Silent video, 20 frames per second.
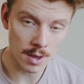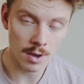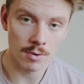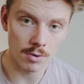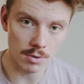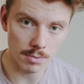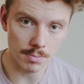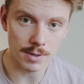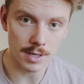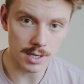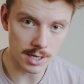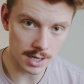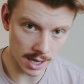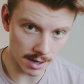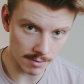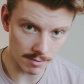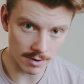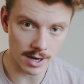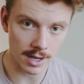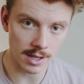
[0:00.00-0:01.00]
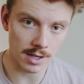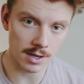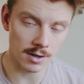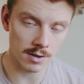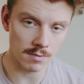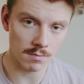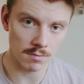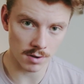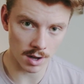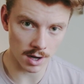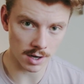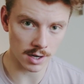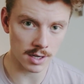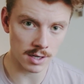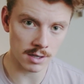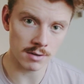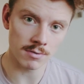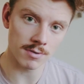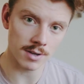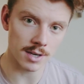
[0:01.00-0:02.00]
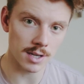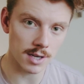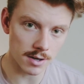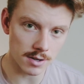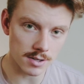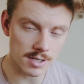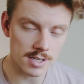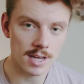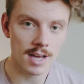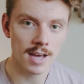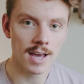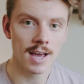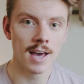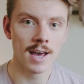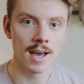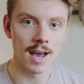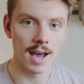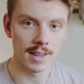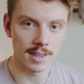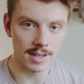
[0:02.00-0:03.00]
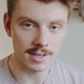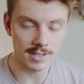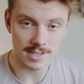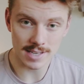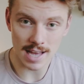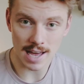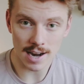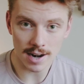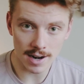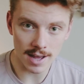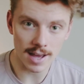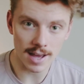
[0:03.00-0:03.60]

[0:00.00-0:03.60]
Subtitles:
will be kind of regular vlogging videos. And then Saturday,